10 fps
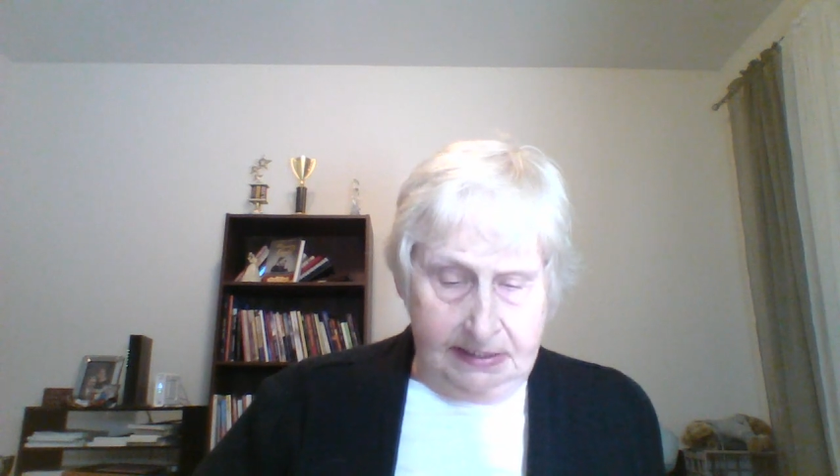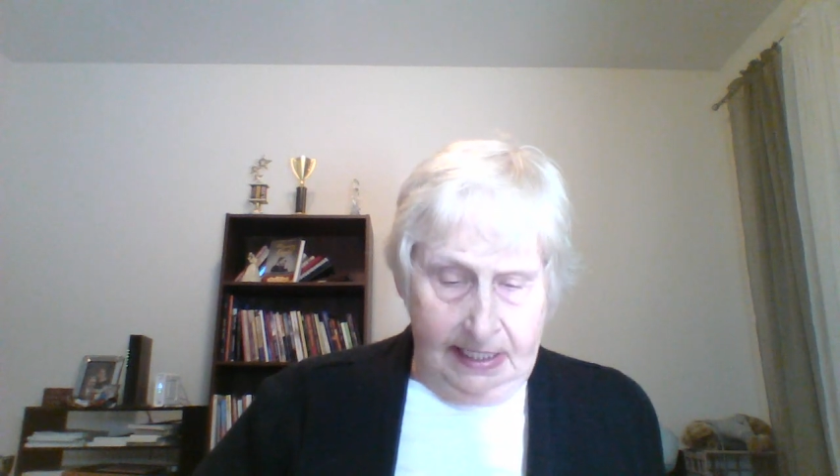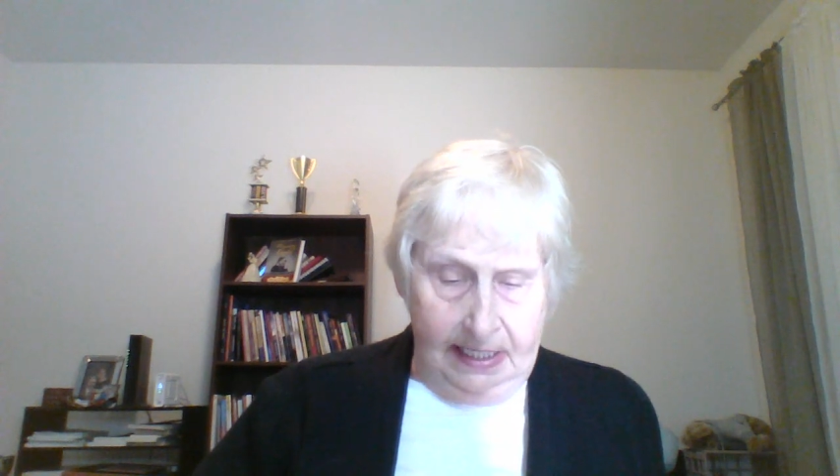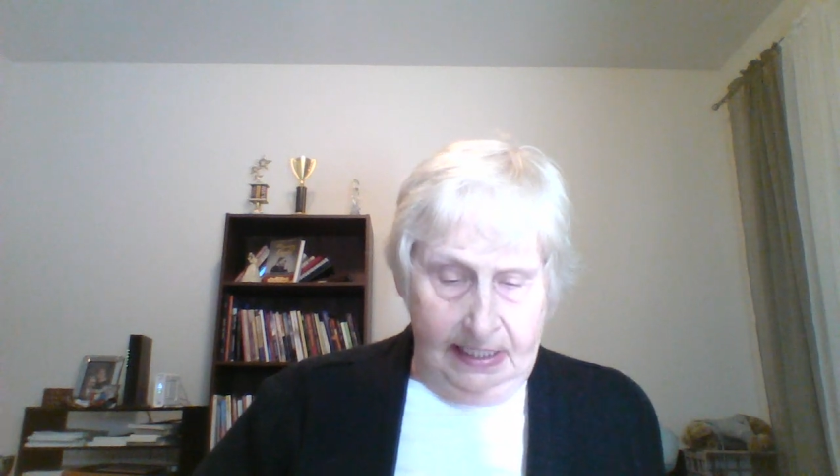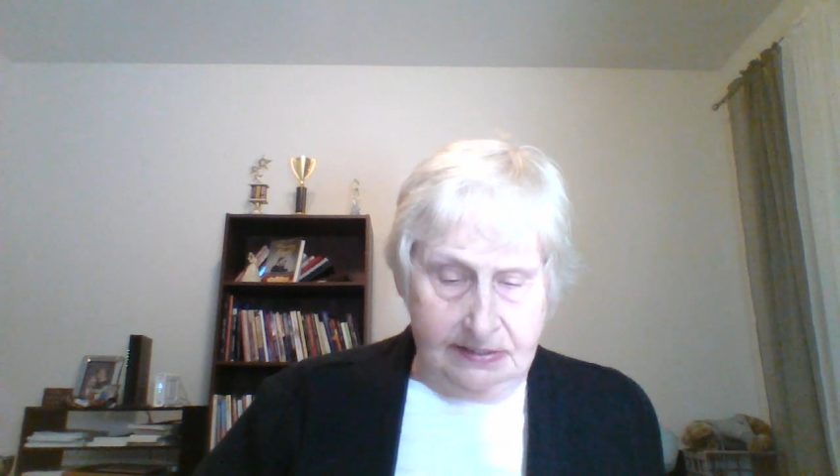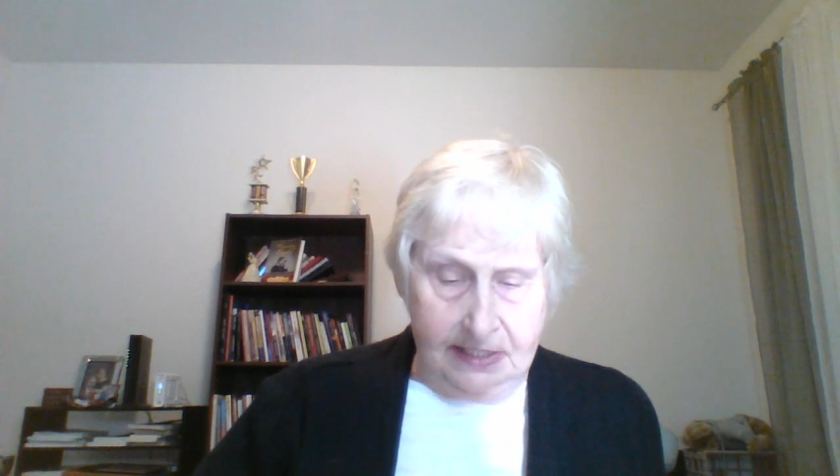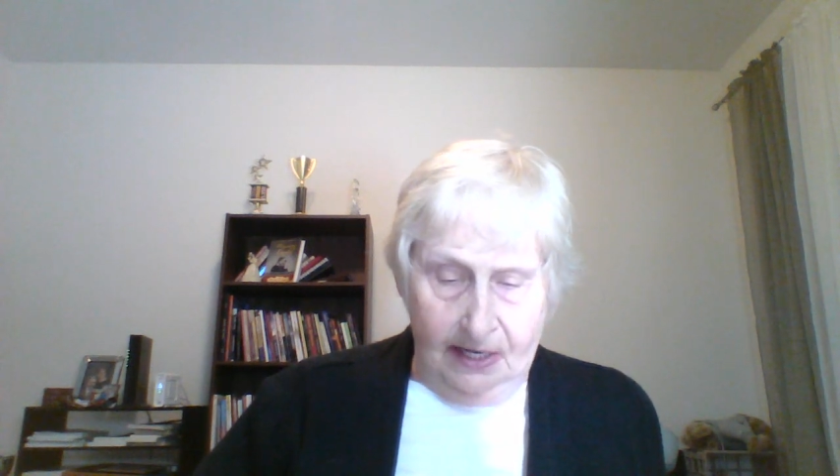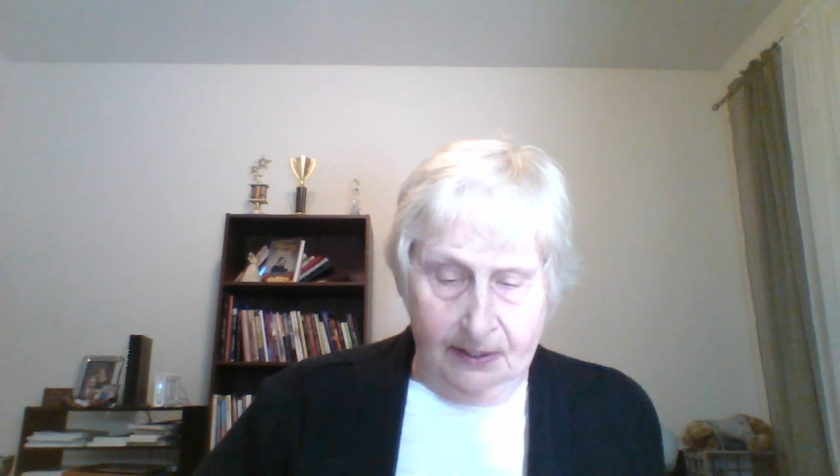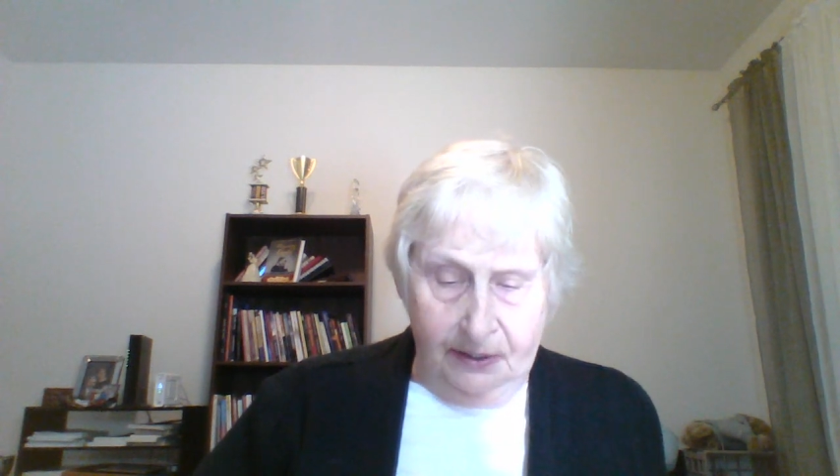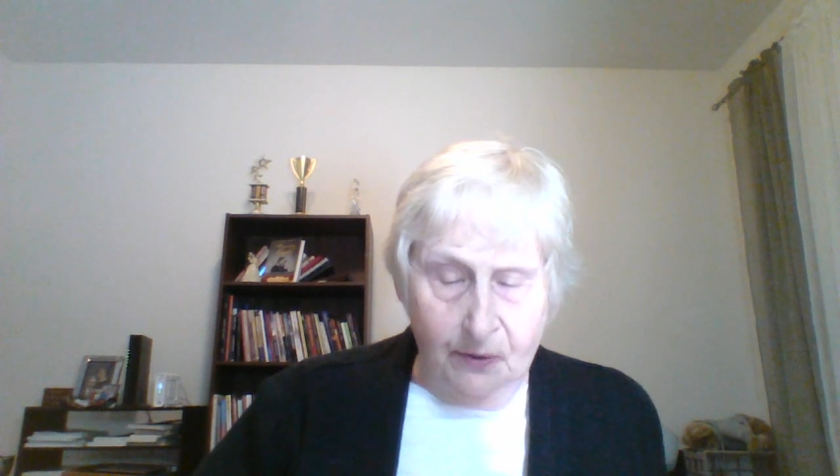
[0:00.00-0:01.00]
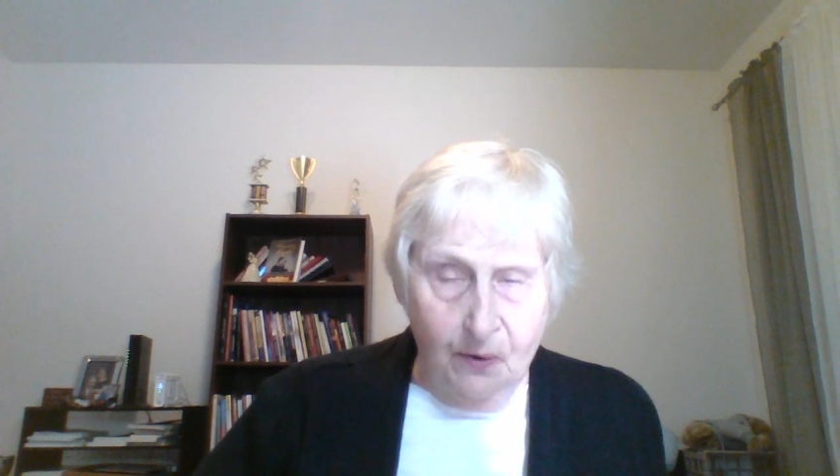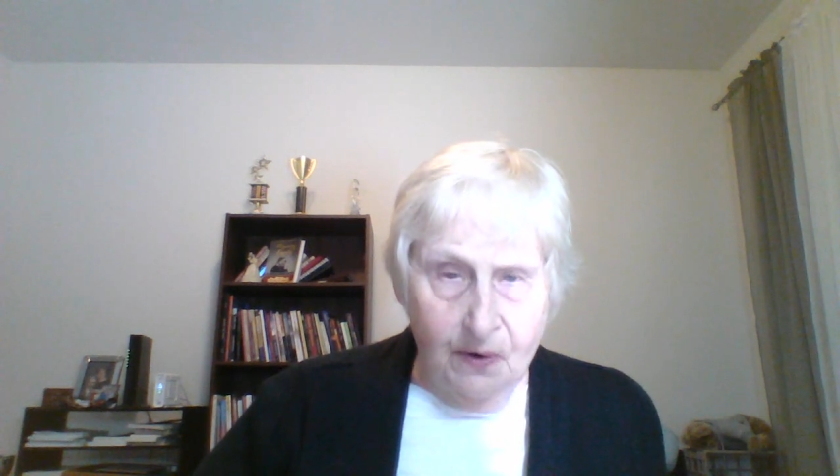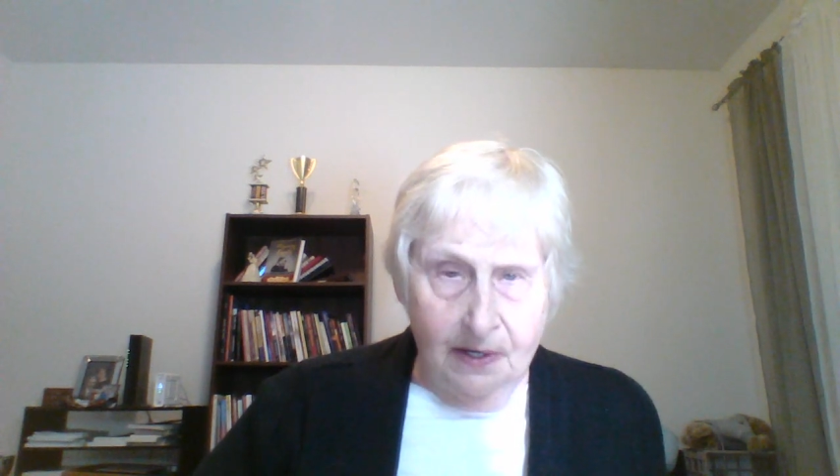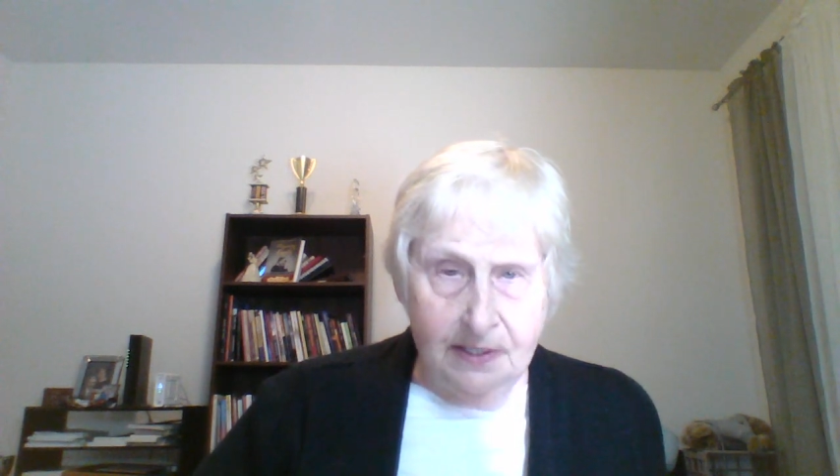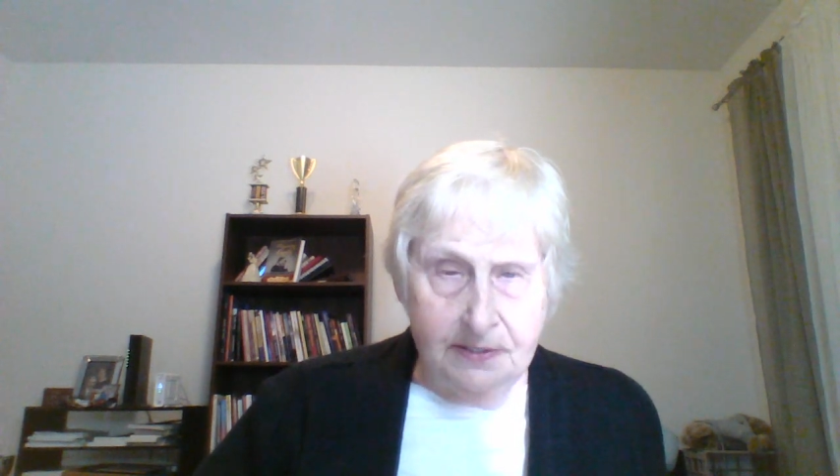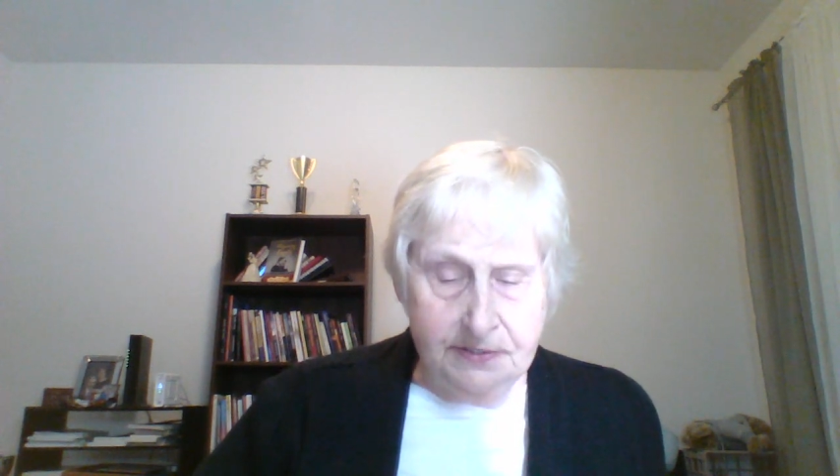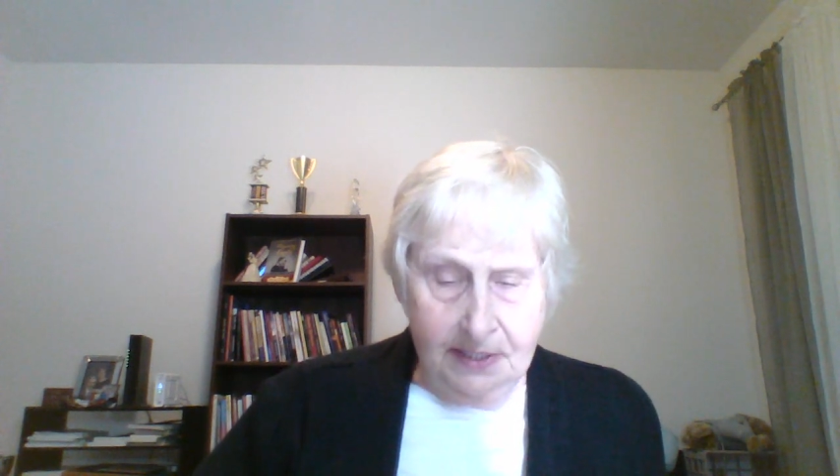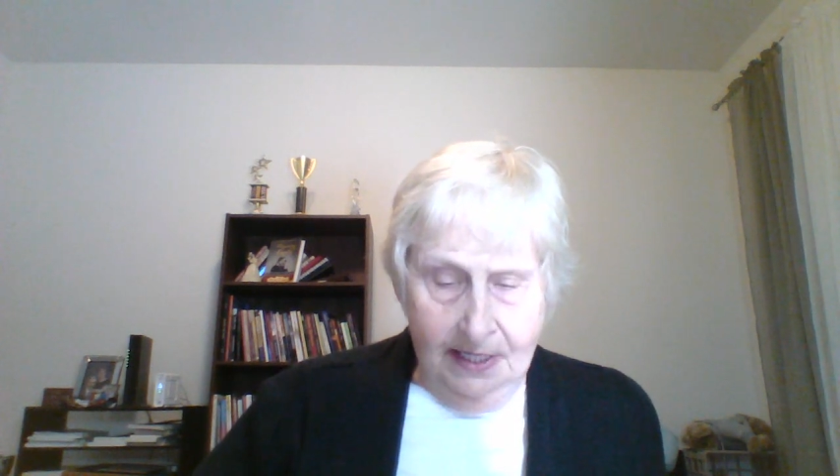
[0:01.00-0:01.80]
things are yours